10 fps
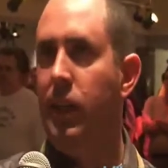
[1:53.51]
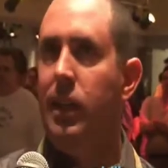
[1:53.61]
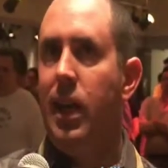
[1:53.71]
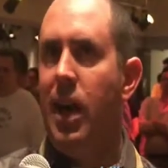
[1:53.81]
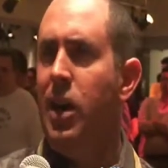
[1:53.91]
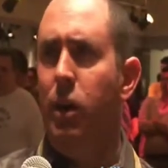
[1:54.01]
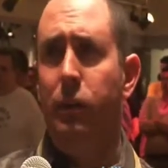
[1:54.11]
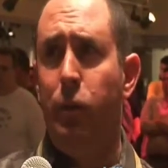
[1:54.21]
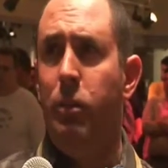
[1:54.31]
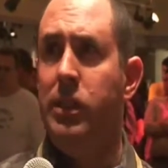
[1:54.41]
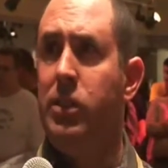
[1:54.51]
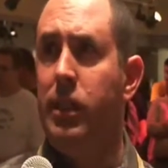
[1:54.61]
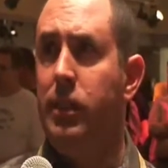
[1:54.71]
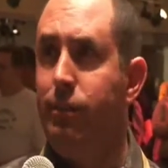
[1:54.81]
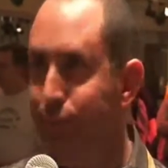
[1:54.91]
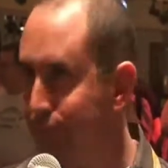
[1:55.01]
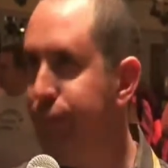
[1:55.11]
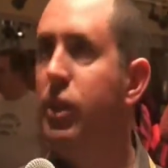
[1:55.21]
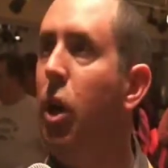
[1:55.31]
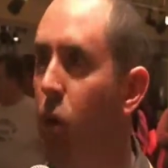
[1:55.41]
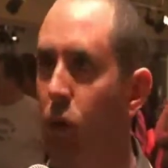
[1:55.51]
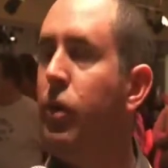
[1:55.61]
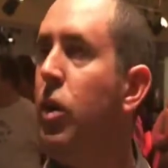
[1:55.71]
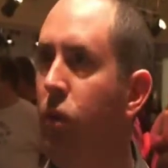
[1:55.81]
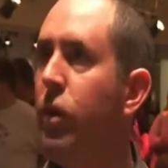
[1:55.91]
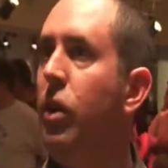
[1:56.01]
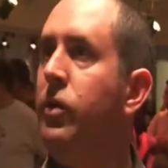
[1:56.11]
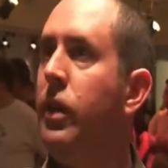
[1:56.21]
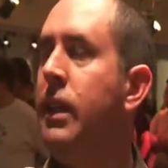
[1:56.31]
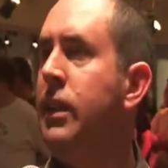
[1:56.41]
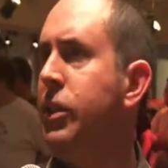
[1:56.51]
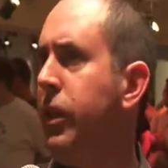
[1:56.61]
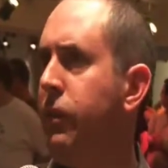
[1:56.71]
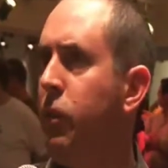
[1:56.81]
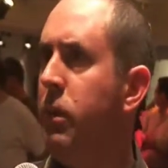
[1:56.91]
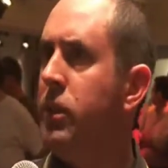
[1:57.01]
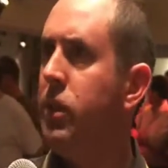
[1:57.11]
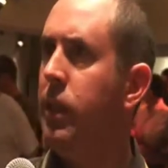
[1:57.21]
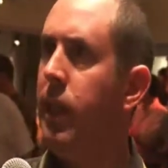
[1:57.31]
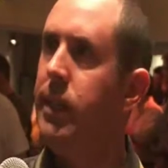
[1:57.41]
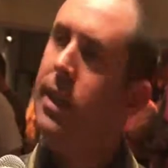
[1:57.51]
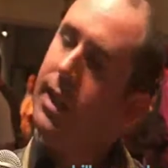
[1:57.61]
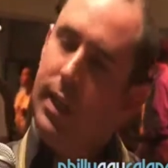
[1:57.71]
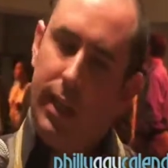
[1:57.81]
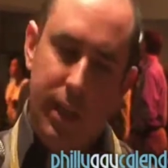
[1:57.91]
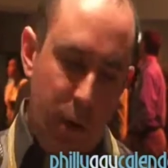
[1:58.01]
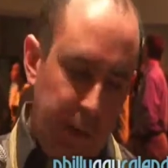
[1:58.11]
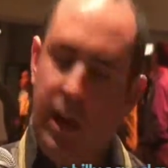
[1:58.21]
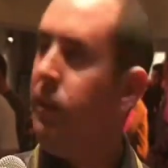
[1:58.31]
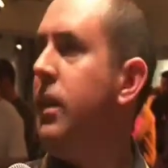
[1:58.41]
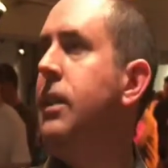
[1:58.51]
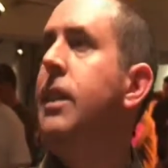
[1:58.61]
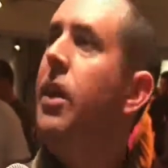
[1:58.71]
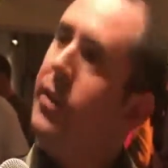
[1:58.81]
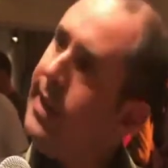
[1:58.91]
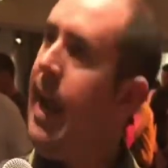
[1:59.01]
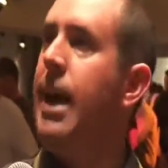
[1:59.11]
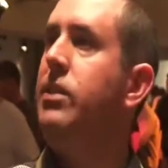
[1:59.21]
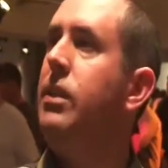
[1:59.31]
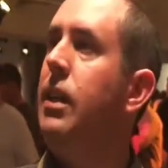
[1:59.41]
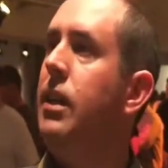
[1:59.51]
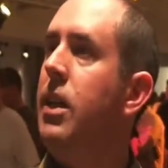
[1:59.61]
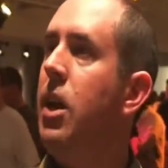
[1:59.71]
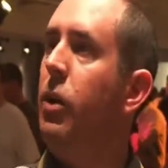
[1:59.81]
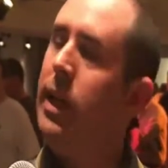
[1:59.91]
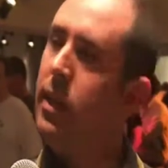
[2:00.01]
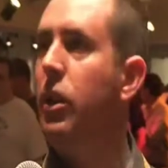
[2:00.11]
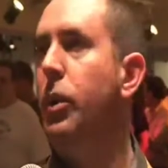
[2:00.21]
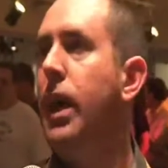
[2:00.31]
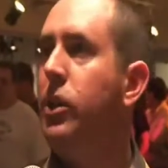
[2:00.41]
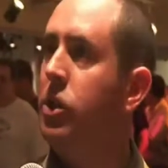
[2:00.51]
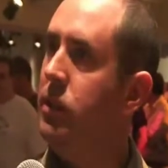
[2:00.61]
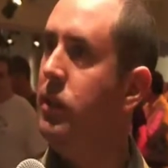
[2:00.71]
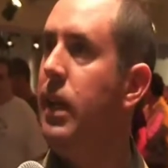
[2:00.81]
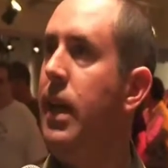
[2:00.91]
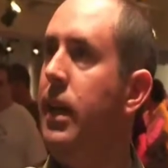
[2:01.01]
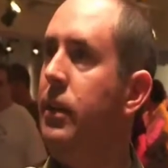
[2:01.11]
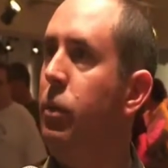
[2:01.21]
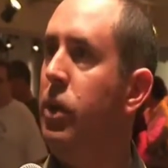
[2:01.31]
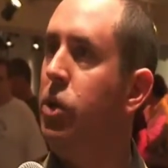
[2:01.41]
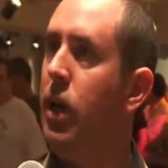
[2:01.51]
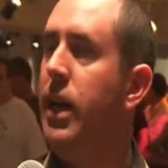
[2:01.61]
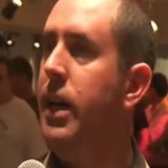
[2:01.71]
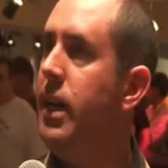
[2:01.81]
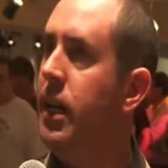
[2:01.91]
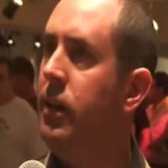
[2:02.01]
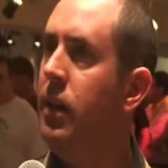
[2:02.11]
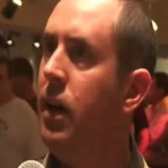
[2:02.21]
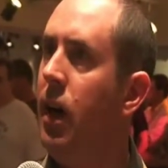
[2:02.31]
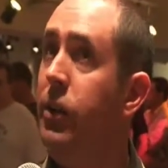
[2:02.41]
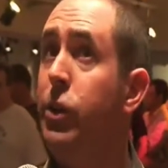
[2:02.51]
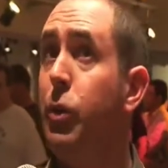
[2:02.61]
I don't know, a few months to go over and over and over. And then it took a few months to like, you know, get everything together, cast it, you know, get the locations, and we shot it in uh, under 20